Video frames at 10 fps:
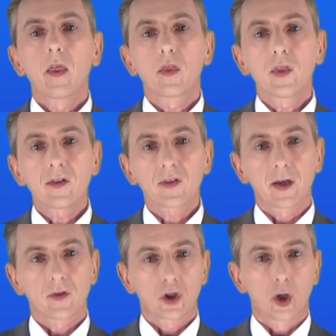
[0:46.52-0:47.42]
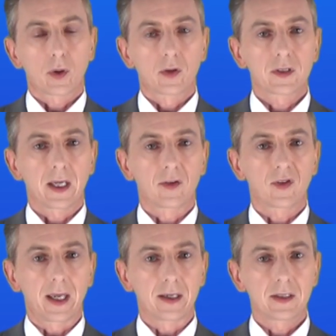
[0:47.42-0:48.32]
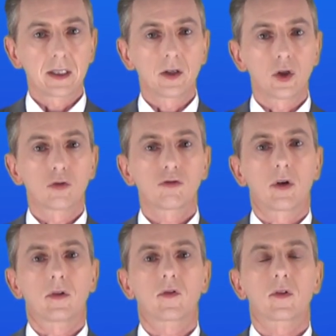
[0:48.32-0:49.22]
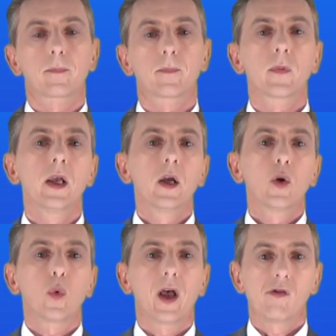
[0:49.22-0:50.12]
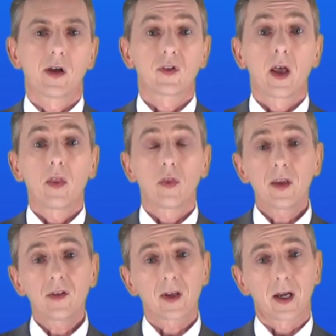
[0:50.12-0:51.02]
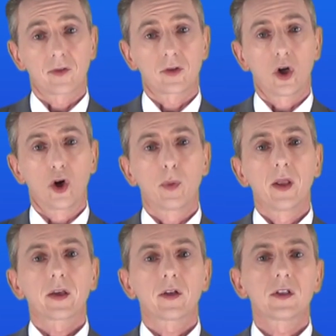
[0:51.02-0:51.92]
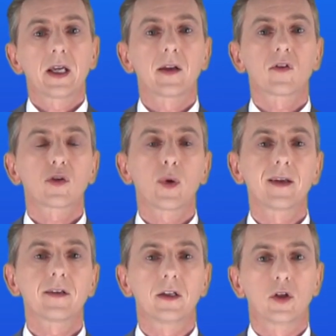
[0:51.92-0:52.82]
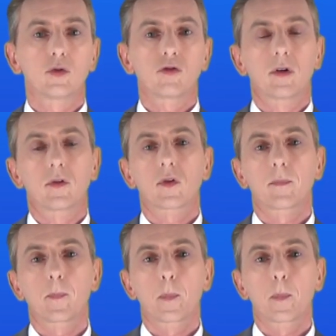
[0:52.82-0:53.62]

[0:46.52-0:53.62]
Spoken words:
This isotope contains 18 neutrons, whereas this isotope contains 20 neutrons.